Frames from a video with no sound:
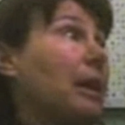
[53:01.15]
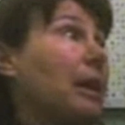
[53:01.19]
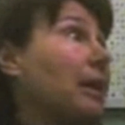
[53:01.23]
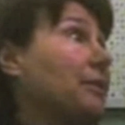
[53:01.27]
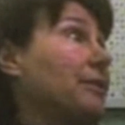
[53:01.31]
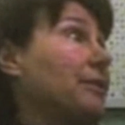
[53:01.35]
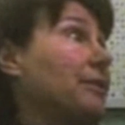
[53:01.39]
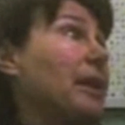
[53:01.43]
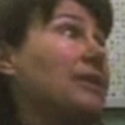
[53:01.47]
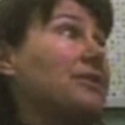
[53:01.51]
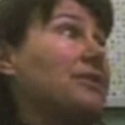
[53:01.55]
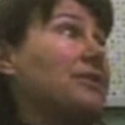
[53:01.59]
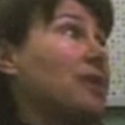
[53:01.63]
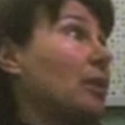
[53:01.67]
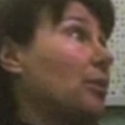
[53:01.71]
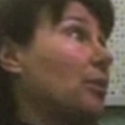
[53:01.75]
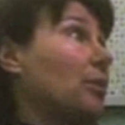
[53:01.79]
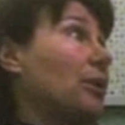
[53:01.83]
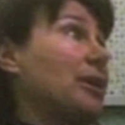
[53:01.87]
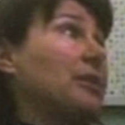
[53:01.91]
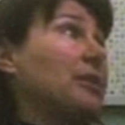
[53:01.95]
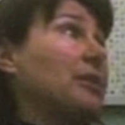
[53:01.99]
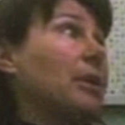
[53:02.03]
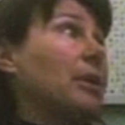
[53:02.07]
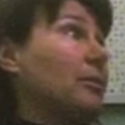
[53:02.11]
That's not
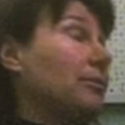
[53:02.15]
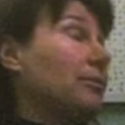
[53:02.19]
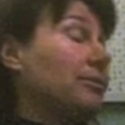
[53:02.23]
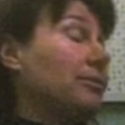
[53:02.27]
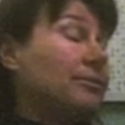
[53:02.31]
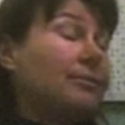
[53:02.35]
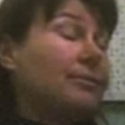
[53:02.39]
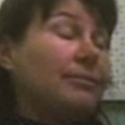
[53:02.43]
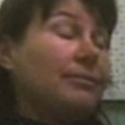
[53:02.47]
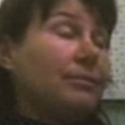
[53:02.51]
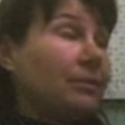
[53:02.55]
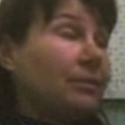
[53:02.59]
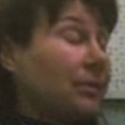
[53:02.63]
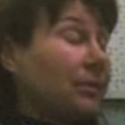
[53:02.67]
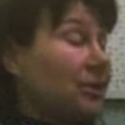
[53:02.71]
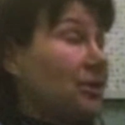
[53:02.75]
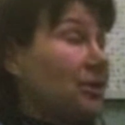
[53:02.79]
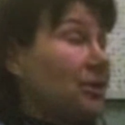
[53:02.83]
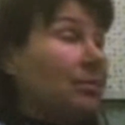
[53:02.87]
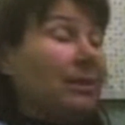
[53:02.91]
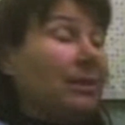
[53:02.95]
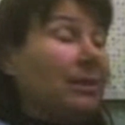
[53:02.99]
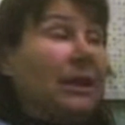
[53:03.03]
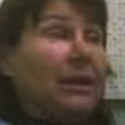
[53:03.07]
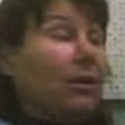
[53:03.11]
ringing a bell to
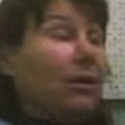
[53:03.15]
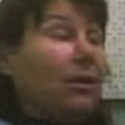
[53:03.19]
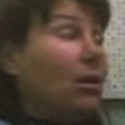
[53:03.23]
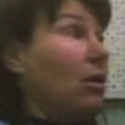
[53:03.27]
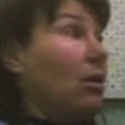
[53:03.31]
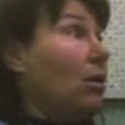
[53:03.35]
me at all.